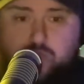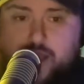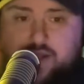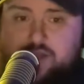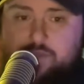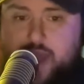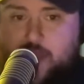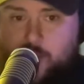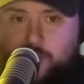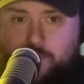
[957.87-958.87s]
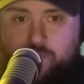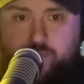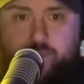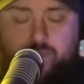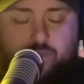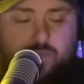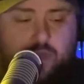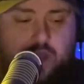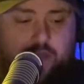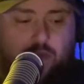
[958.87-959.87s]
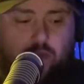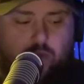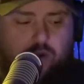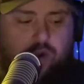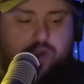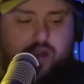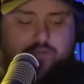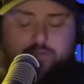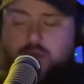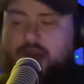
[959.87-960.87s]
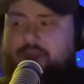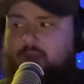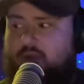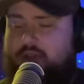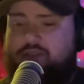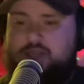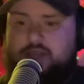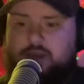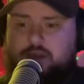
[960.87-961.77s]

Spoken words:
That doesn't matter. In the world of blind loyalty,